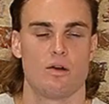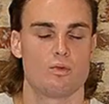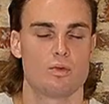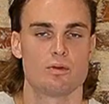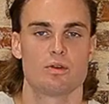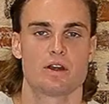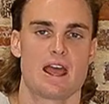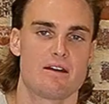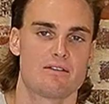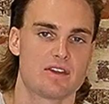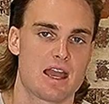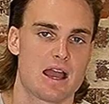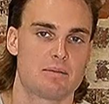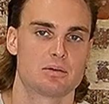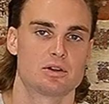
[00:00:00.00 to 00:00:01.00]
we would have
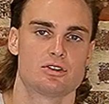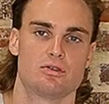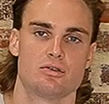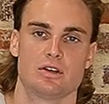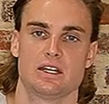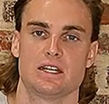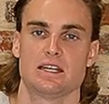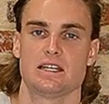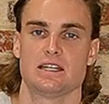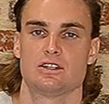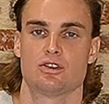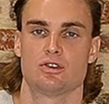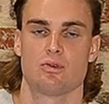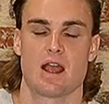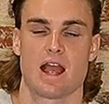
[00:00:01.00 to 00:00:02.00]
the opportunity
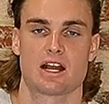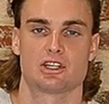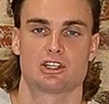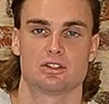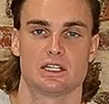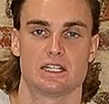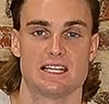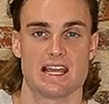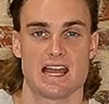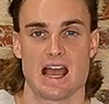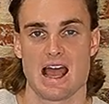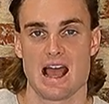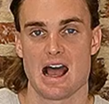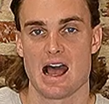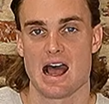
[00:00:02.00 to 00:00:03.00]
to actually
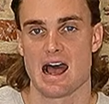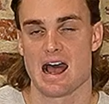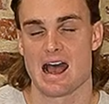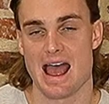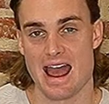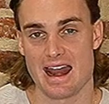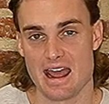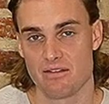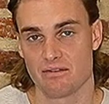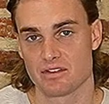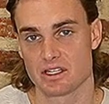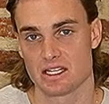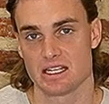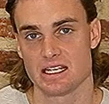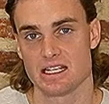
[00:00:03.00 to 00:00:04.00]

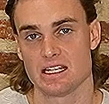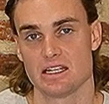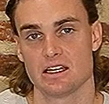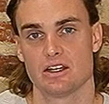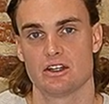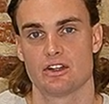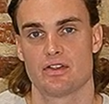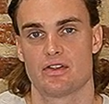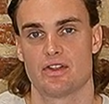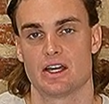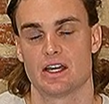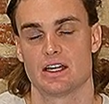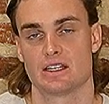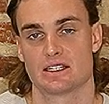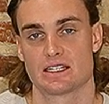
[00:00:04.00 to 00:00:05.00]
NFT
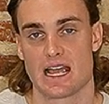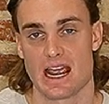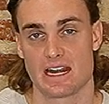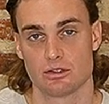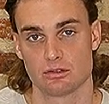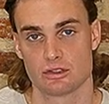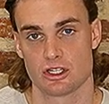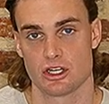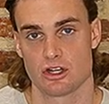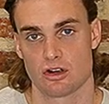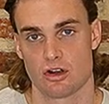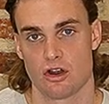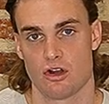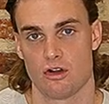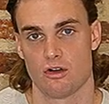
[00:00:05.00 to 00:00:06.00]
the title to
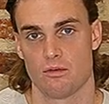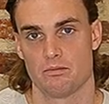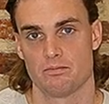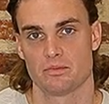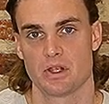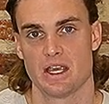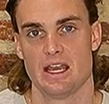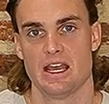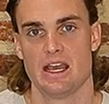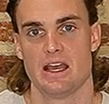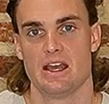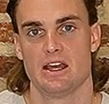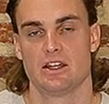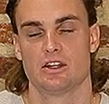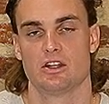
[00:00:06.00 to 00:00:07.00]
your home,
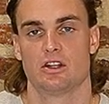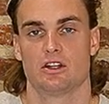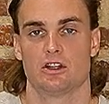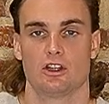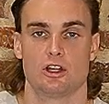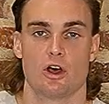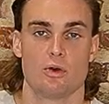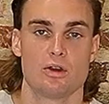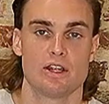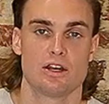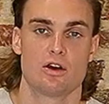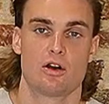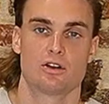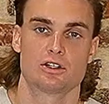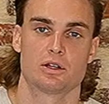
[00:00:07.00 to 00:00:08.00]
load it
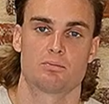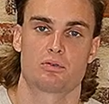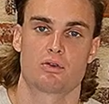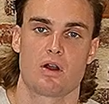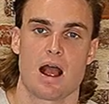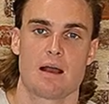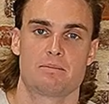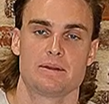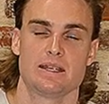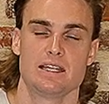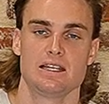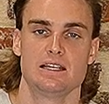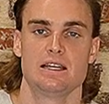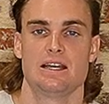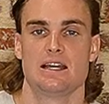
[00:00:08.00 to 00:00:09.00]
onto
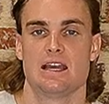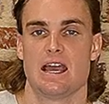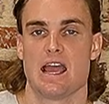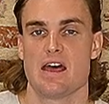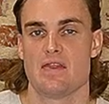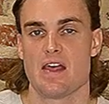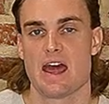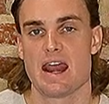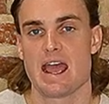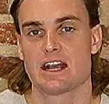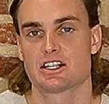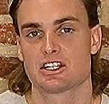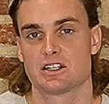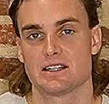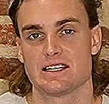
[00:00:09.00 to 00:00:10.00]
Proppy, and then
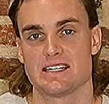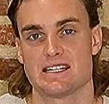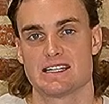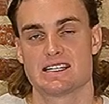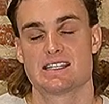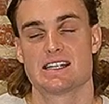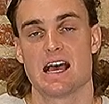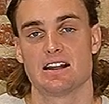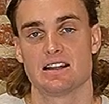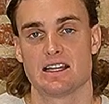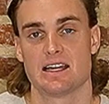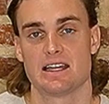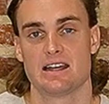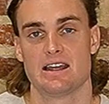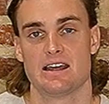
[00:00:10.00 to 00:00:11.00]
actually sell
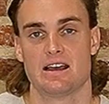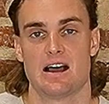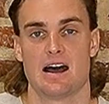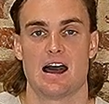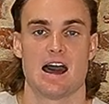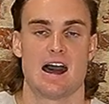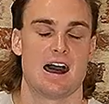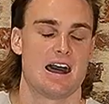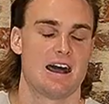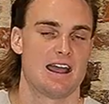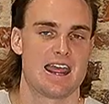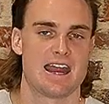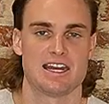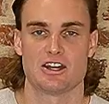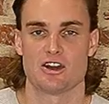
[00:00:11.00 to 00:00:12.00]
it
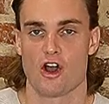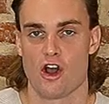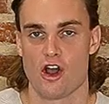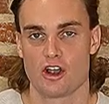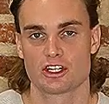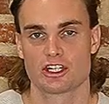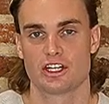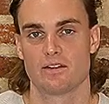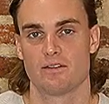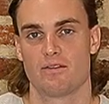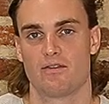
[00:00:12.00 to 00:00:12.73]
in an auction